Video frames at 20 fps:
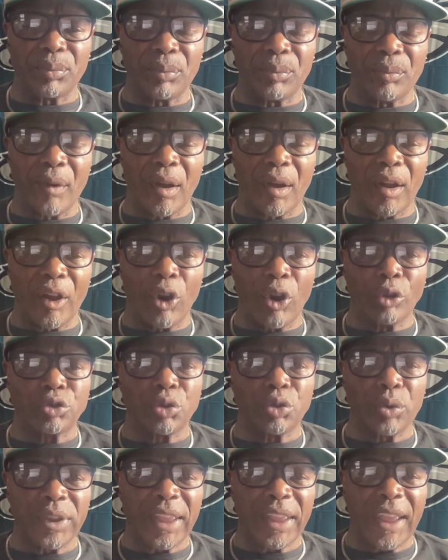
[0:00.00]

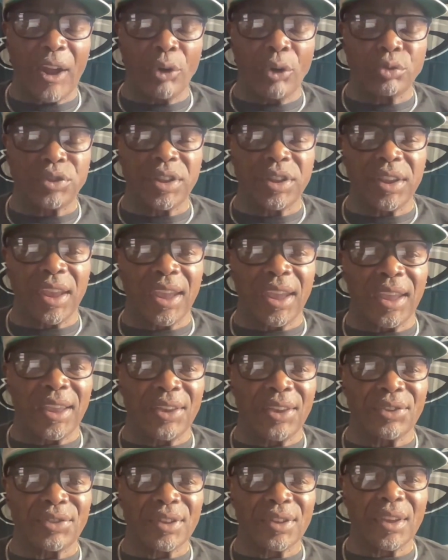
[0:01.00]

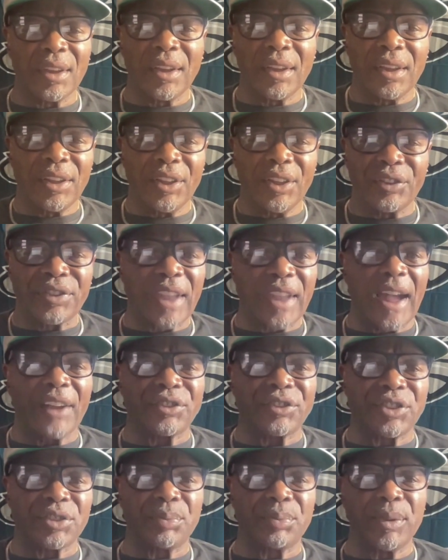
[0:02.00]
OTAs. This guy's
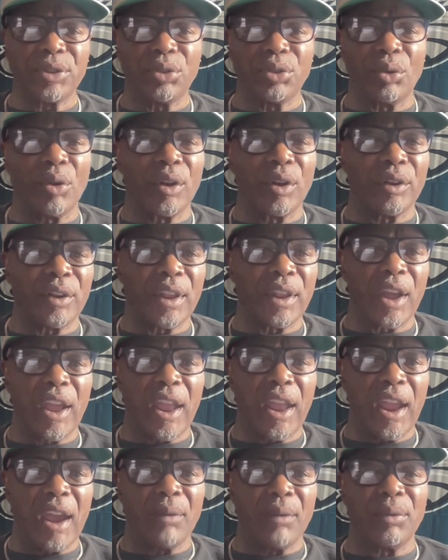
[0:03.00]
just been doing
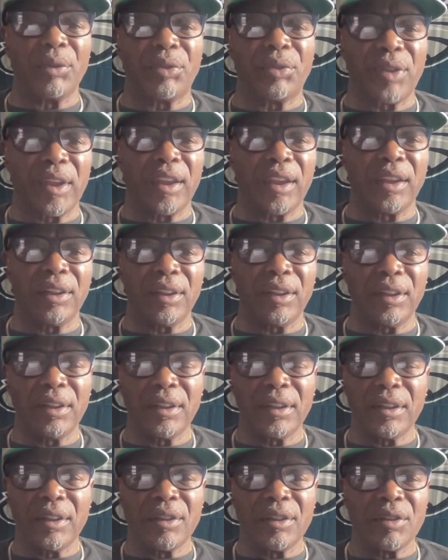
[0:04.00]
everything
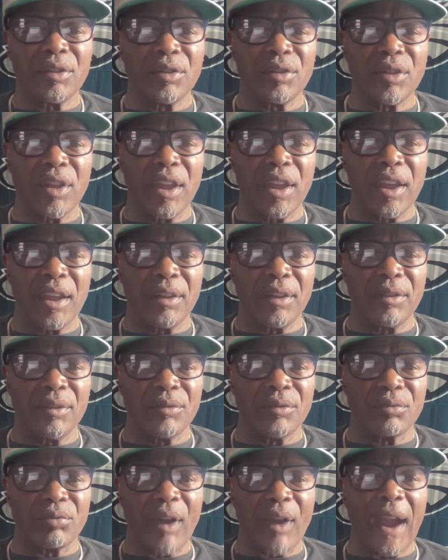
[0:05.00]

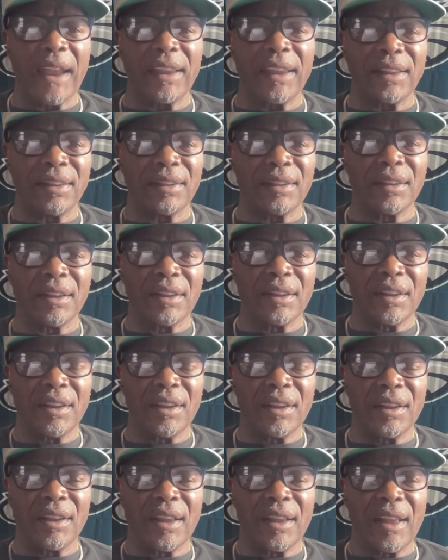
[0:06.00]
right
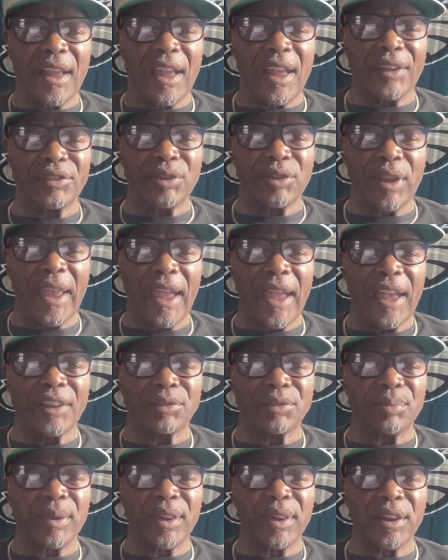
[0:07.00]
as he has
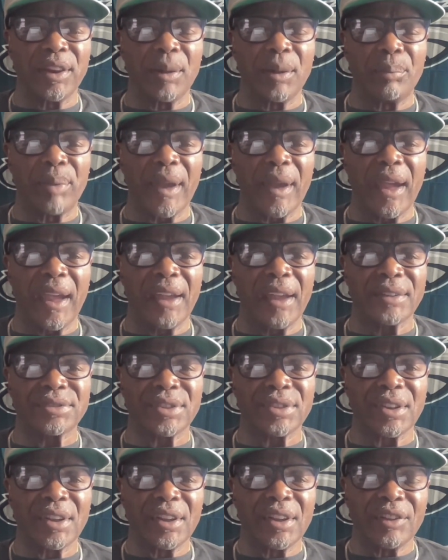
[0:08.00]
been in the past.
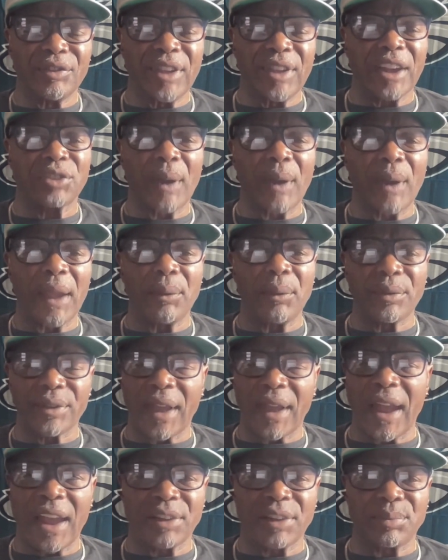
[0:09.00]
That's why he was a
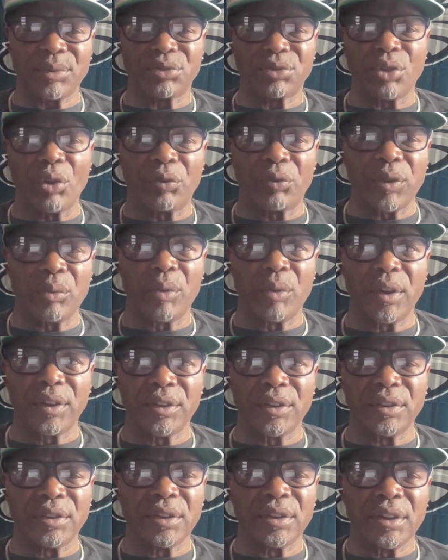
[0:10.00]
Heisman Trophy
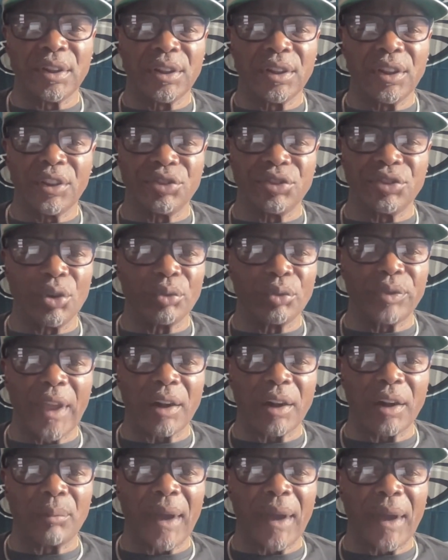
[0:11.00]
winner. There's no
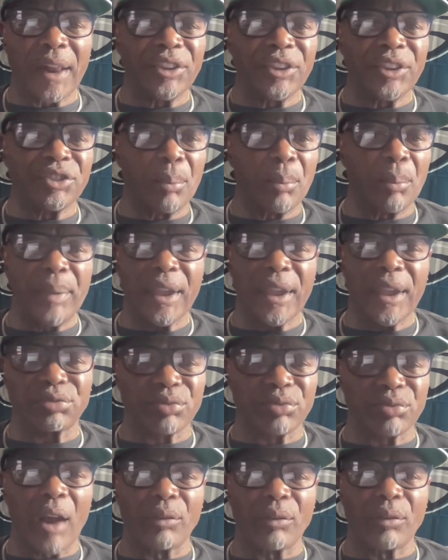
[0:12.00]
doubt about it. He's the best
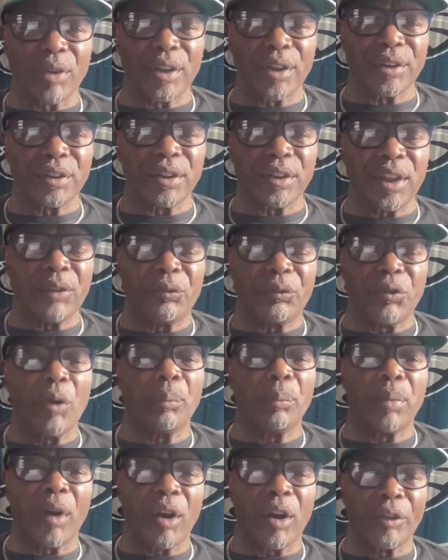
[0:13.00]
route runner in
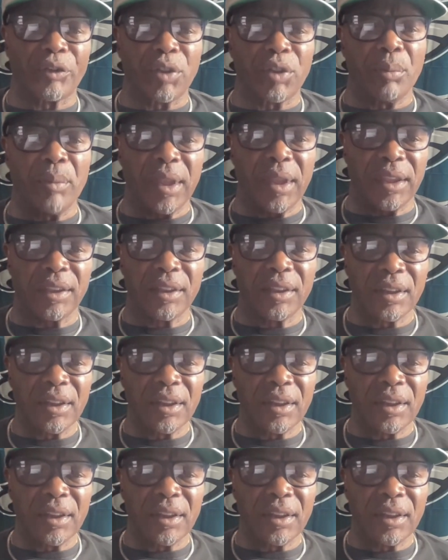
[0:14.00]
football to me.